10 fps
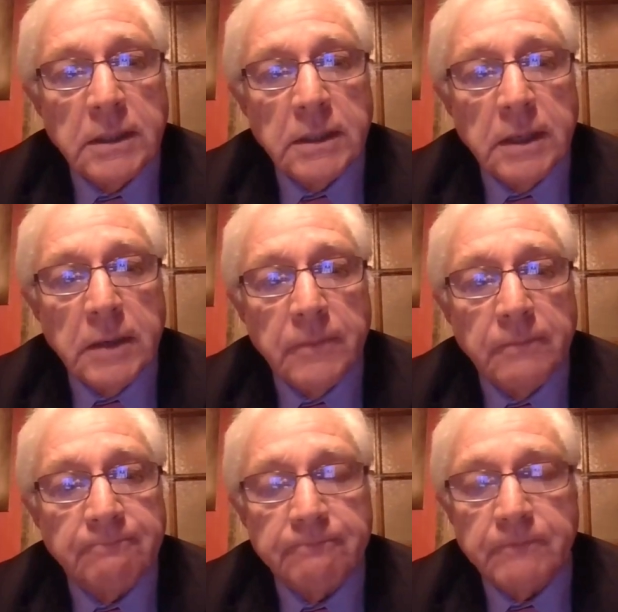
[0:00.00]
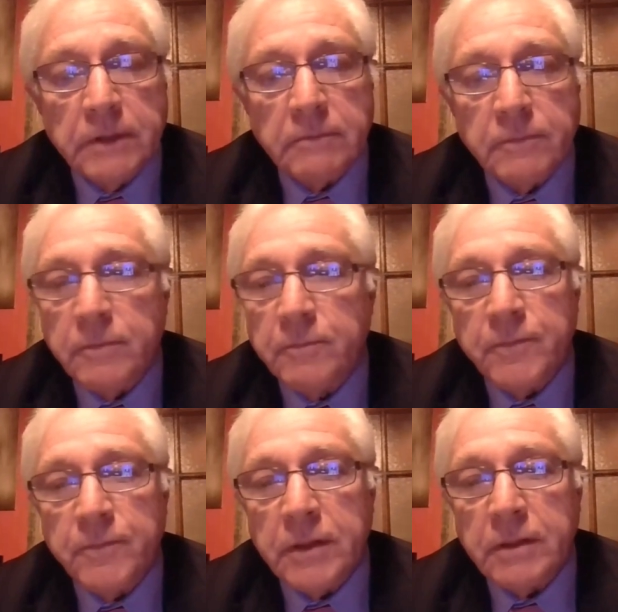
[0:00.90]
But
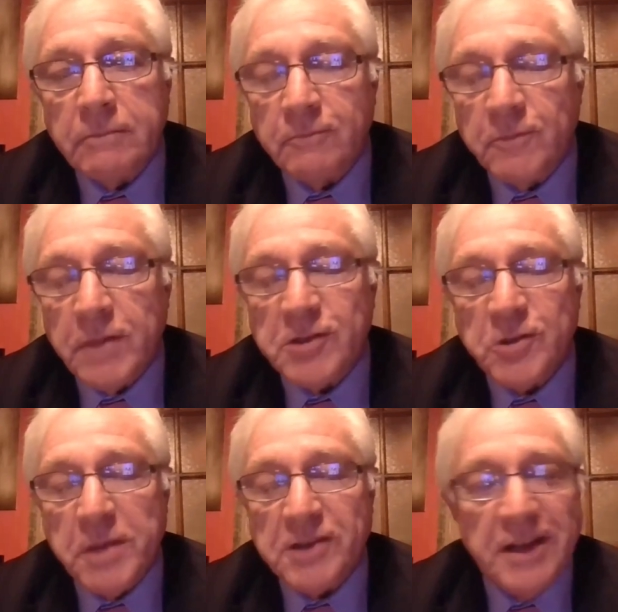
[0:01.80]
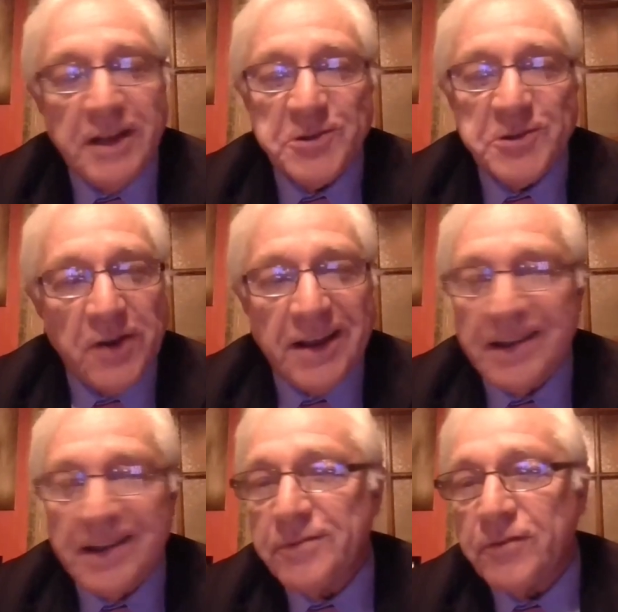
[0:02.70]
that's the best answer I can
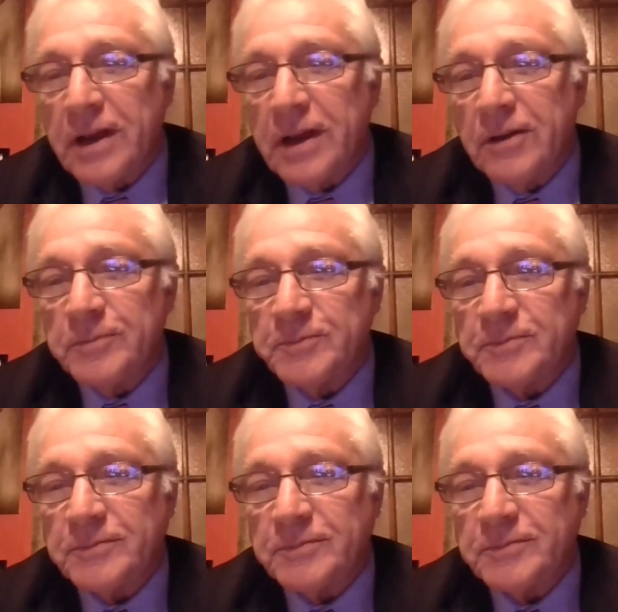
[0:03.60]
give for now.